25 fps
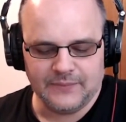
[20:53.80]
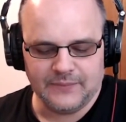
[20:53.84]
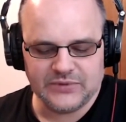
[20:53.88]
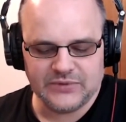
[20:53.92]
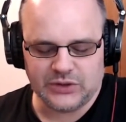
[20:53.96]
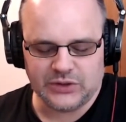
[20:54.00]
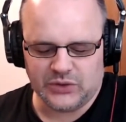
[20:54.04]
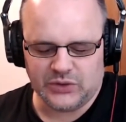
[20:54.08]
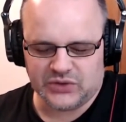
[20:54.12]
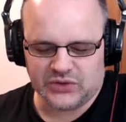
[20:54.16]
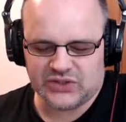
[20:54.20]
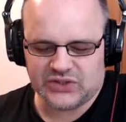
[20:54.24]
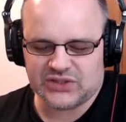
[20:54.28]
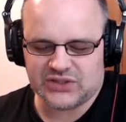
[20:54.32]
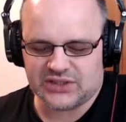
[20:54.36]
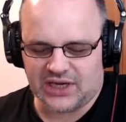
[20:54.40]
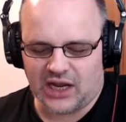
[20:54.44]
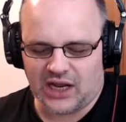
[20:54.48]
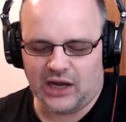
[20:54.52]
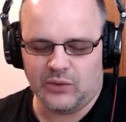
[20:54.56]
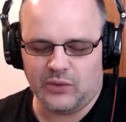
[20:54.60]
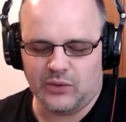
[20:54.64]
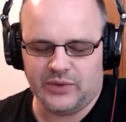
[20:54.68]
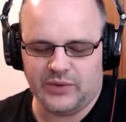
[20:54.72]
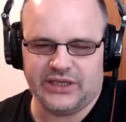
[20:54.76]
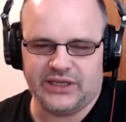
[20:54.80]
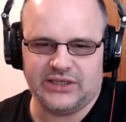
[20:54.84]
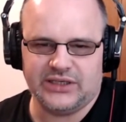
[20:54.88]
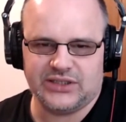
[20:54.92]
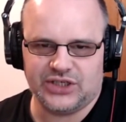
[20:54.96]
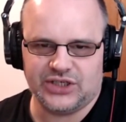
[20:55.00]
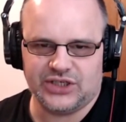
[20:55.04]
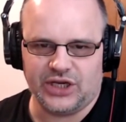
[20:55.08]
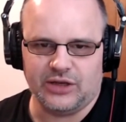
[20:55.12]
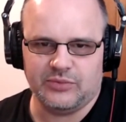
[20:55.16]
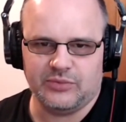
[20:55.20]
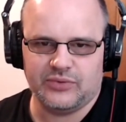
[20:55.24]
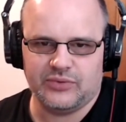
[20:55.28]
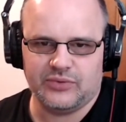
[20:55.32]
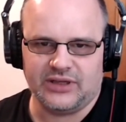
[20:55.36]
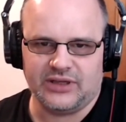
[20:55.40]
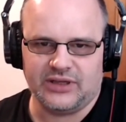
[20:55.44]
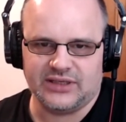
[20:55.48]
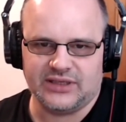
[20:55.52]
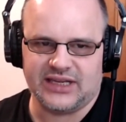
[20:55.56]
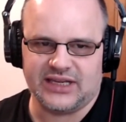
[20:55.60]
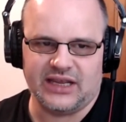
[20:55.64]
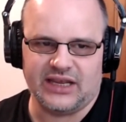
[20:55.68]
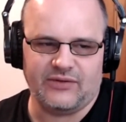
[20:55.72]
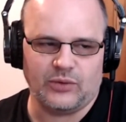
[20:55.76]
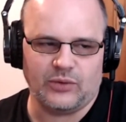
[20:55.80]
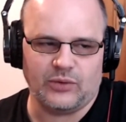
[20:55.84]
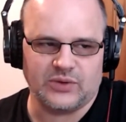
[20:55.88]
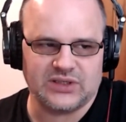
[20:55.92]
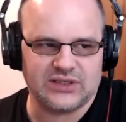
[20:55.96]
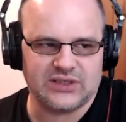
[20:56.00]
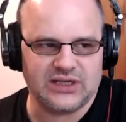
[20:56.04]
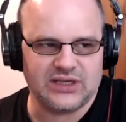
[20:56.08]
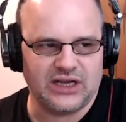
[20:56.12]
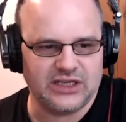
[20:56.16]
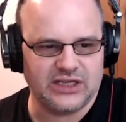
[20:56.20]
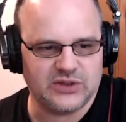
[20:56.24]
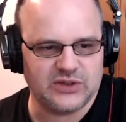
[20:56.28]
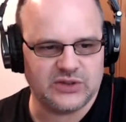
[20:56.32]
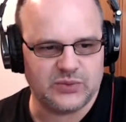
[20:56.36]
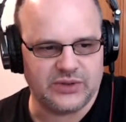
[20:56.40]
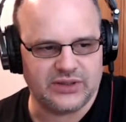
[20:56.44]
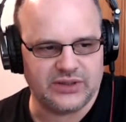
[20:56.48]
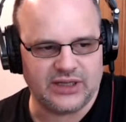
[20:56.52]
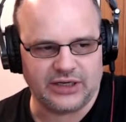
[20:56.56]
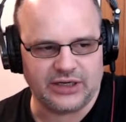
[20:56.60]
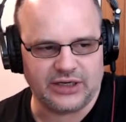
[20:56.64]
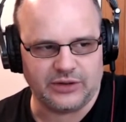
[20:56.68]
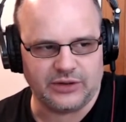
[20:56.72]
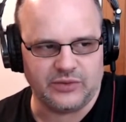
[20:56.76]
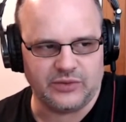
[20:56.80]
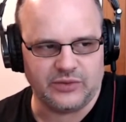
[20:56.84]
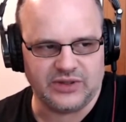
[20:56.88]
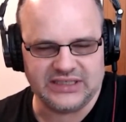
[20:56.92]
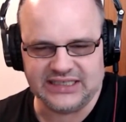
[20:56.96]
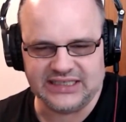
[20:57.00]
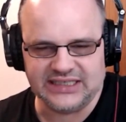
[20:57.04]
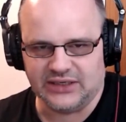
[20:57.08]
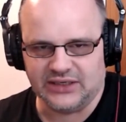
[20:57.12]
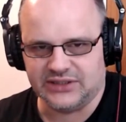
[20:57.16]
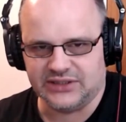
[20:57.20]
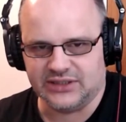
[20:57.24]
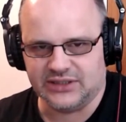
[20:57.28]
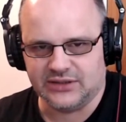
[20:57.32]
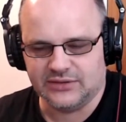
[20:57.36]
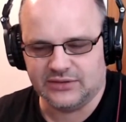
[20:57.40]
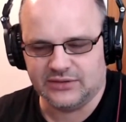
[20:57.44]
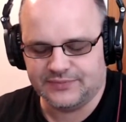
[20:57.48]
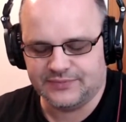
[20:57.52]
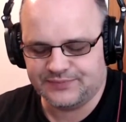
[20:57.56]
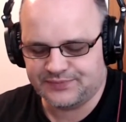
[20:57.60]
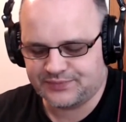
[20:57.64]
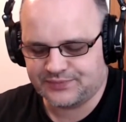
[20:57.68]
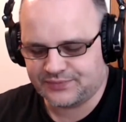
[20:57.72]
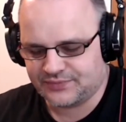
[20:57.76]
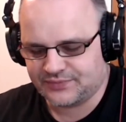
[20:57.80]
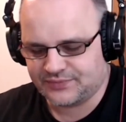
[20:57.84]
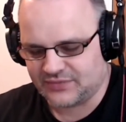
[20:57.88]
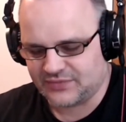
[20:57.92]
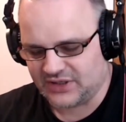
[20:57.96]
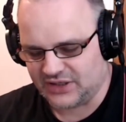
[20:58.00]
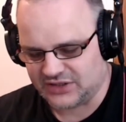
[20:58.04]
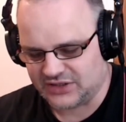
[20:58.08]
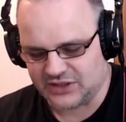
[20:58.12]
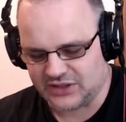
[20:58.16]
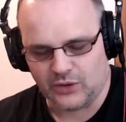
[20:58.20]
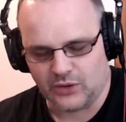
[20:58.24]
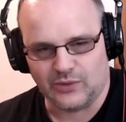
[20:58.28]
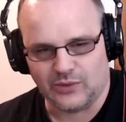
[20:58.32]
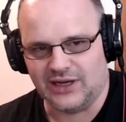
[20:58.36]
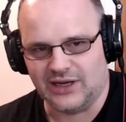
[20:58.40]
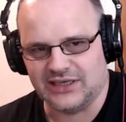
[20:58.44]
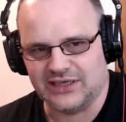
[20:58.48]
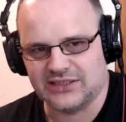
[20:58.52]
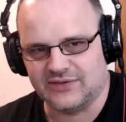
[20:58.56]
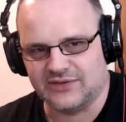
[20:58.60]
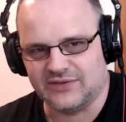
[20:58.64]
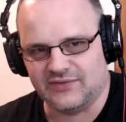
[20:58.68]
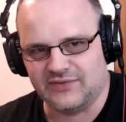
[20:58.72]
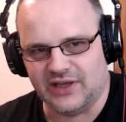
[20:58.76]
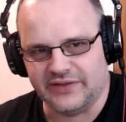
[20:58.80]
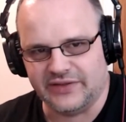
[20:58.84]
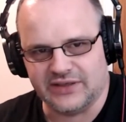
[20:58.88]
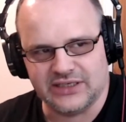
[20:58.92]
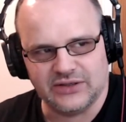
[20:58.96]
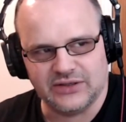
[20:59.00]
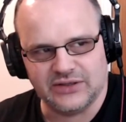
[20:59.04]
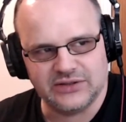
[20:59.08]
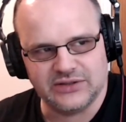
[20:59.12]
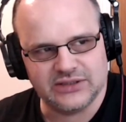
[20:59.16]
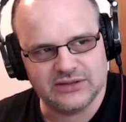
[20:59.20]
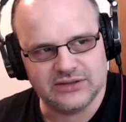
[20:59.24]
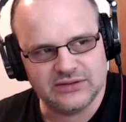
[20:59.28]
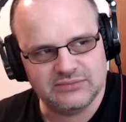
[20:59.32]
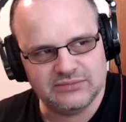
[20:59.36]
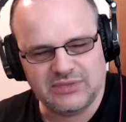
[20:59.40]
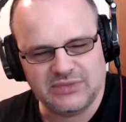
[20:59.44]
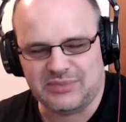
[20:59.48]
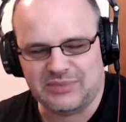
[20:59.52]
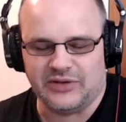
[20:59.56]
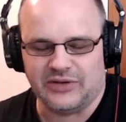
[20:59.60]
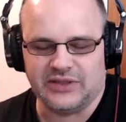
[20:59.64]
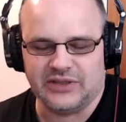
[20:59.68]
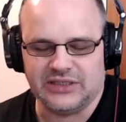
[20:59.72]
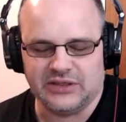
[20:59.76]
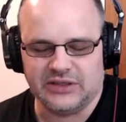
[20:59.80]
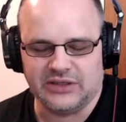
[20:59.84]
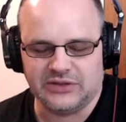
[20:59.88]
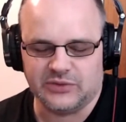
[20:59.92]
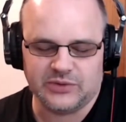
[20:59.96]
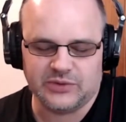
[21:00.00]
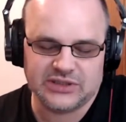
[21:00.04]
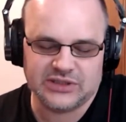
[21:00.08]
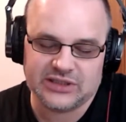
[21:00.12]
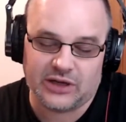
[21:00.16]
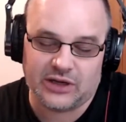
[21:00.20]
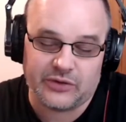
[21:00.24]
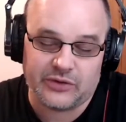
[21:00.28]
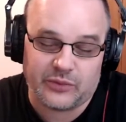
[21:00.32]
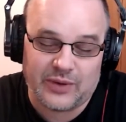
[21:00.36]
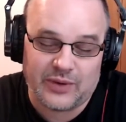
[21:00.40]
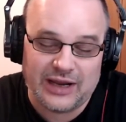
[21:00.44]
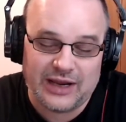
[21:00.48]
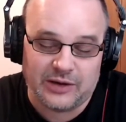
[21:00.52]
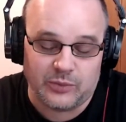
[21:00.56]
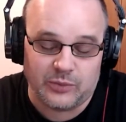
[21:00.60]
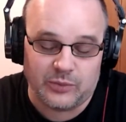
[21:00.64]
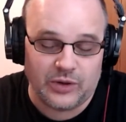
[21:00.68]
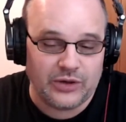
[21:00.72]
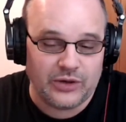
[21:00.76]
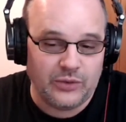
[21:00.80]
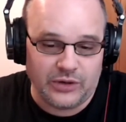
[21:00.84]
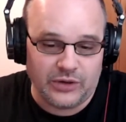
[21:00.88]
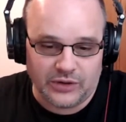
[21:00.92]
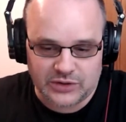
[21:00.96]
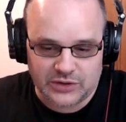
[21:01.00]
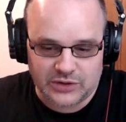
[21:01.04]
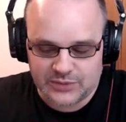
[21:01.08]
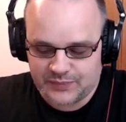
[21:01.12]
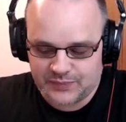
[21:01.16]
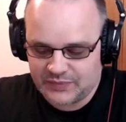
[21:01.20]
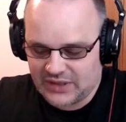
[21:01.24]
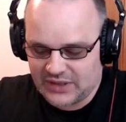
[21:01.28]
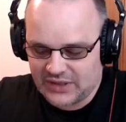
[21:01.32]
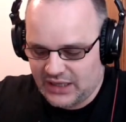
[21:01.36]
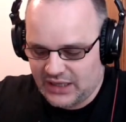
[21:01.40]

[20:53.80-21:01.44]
So you'll start with a ship. Like say everyone starts with, I don't know, the Delta, because no one likes to fly the Delta. Maybe not the Delta. We start with a random one. Who knows?